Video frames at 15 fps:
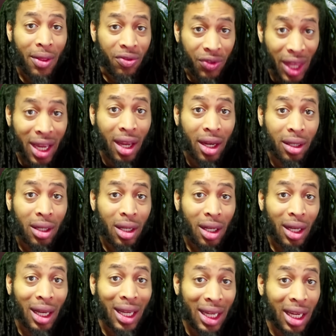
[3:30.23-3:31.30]
than
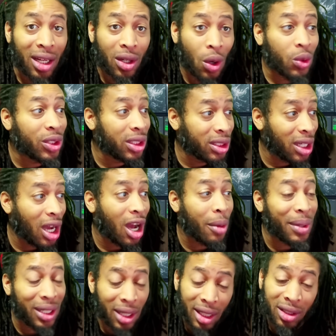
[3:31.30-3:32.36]
a head coaching job
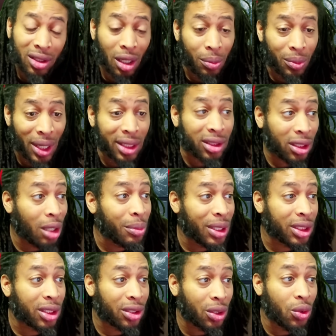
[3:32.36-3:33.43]
at some
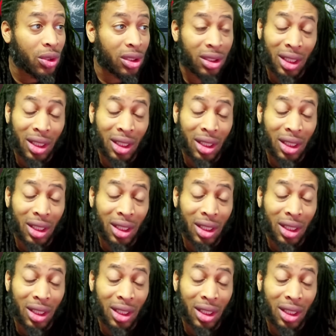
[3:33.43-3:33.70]
institutions.